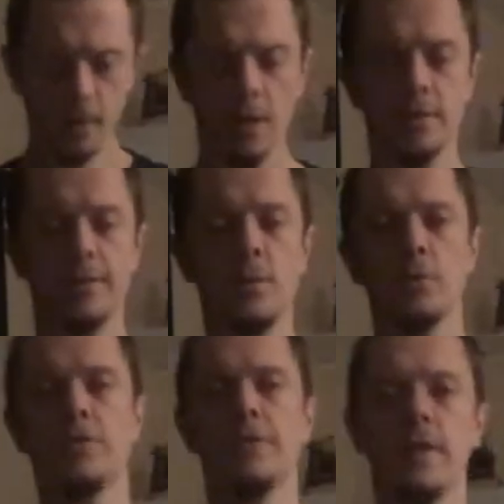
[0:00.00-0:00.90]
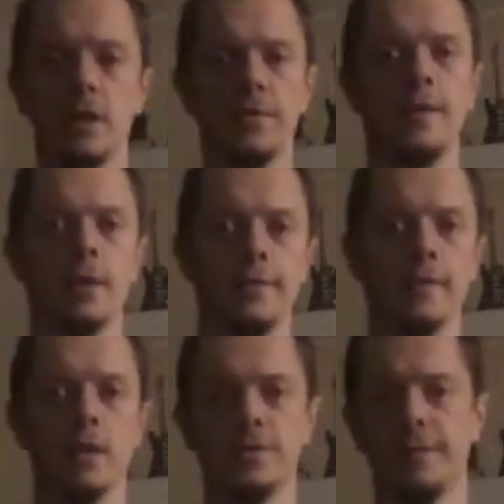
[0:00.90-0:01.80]
So if you watch the first video
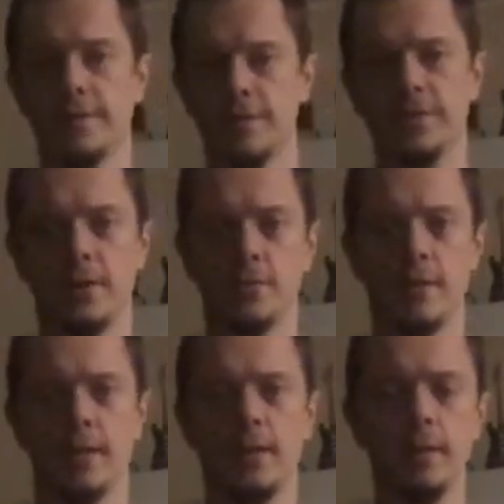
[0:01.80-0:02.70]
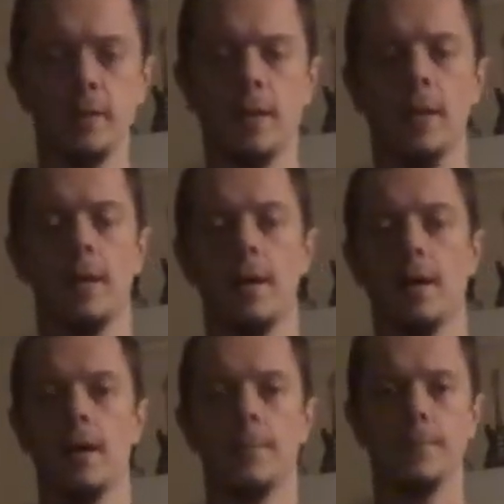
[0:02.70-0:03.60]
first, if you haven't seen it already,
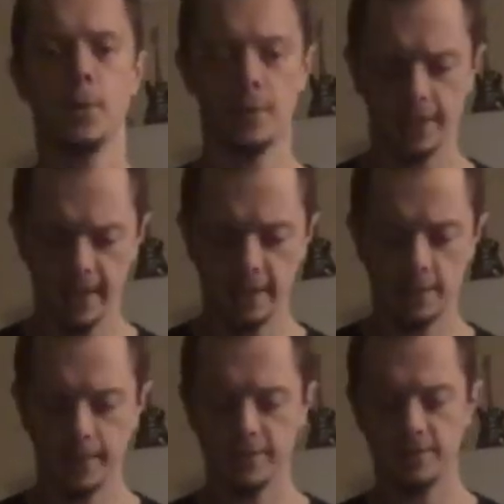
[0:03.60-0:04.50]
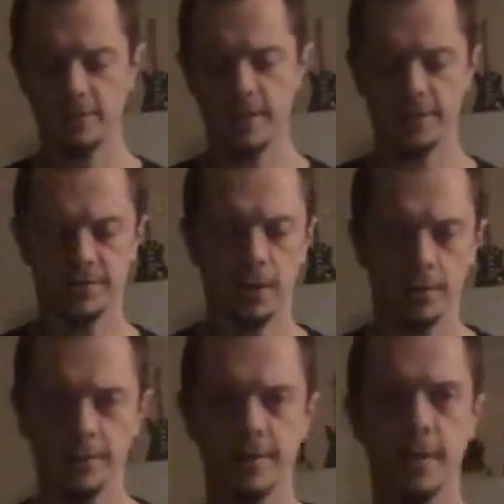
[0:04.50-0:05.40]
but we're going to get in the basic ready
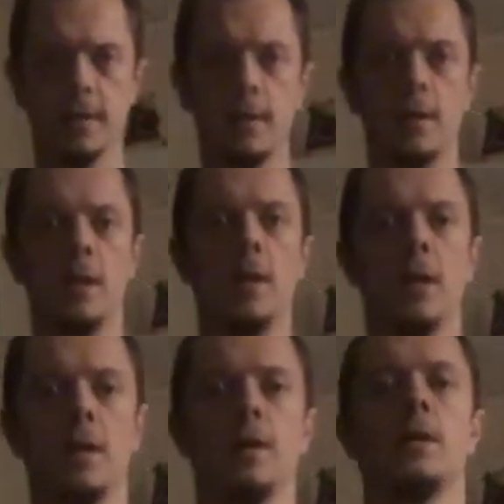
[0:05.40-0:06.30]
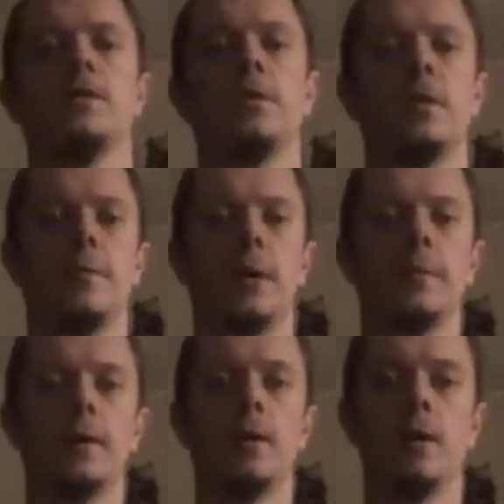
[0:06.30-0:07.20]
stance, okay? So you come up,
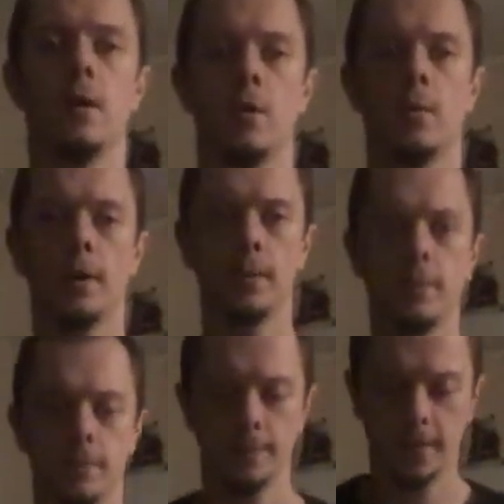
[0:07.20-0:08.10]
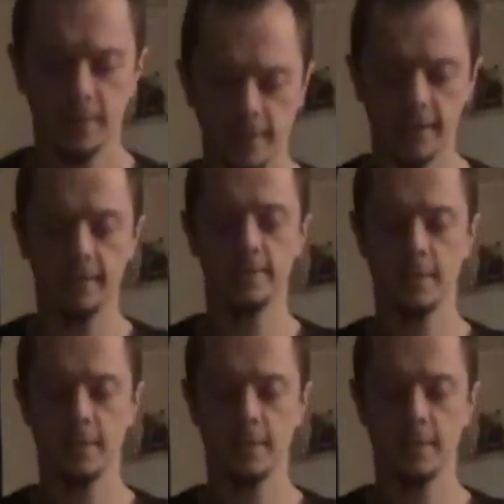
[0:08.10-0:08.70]
one, bend your knees,